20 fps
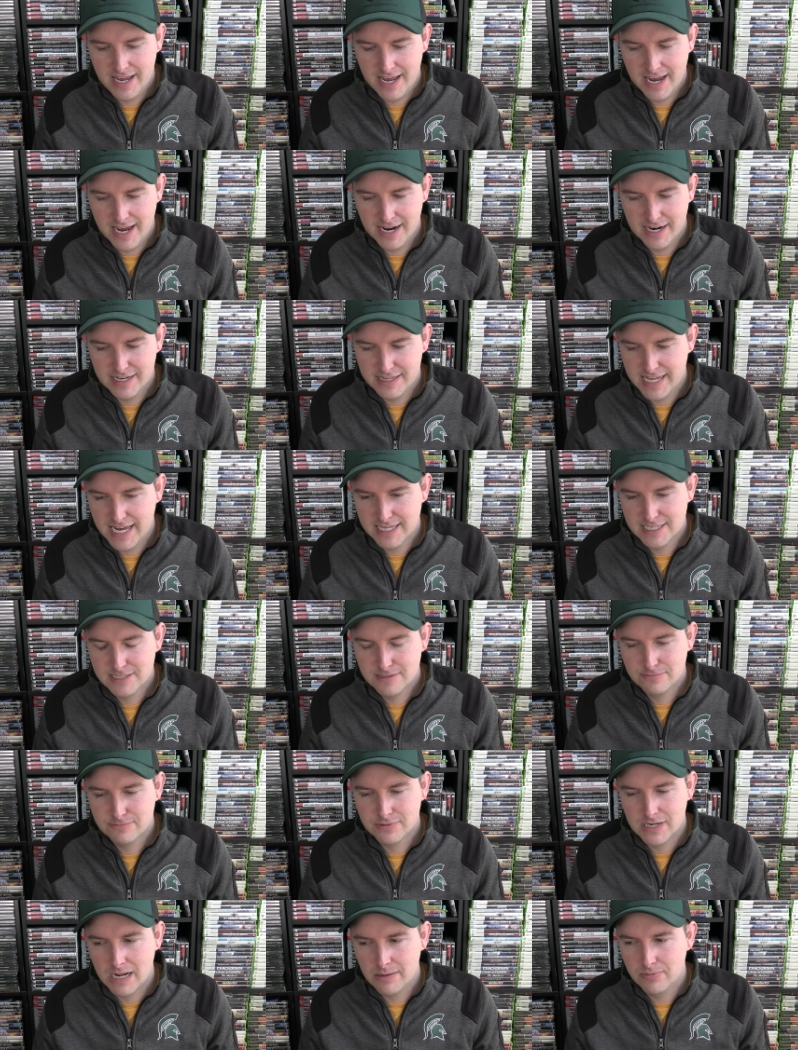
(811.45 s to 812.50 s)
and that's
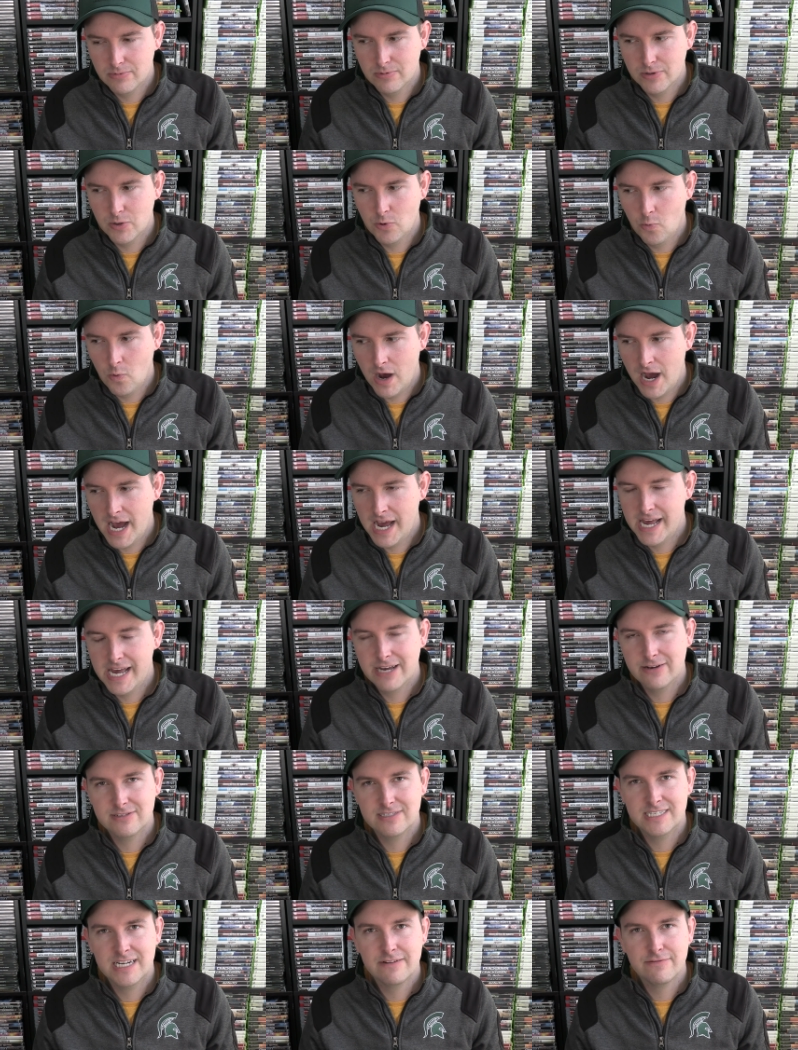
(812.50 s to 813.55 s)
probably why
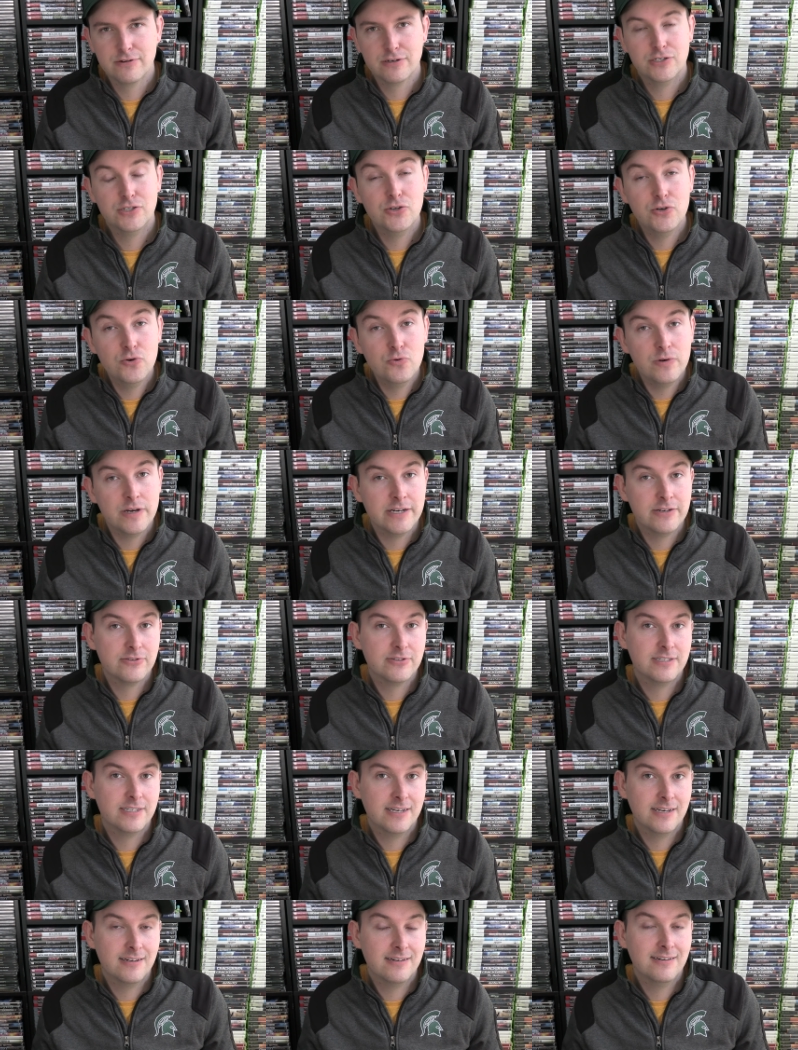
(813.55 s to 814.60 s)
I was never too
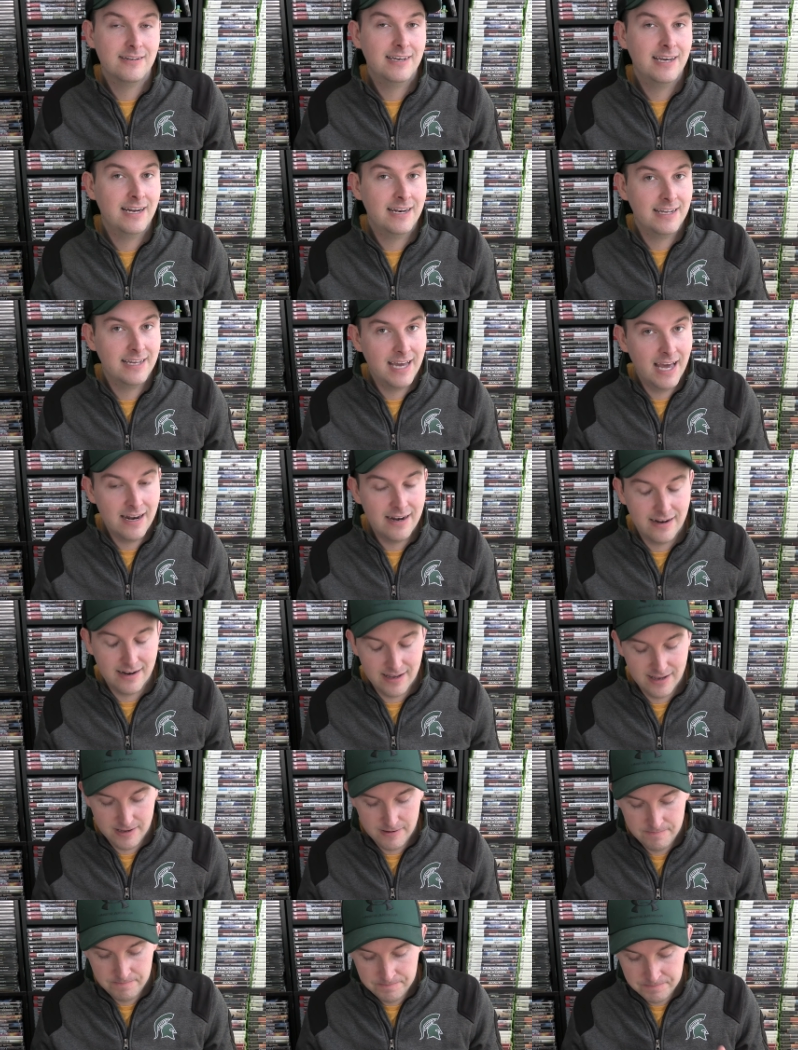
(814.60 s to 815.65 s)
interested in getting
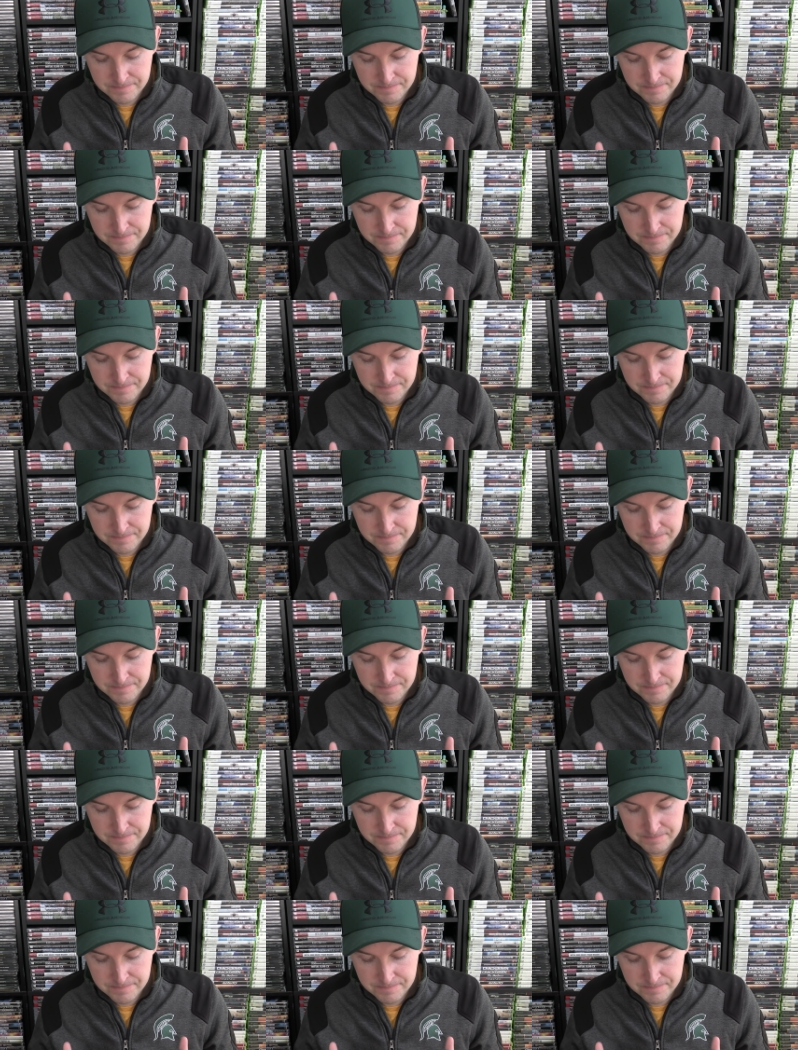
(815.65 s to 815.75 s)
it.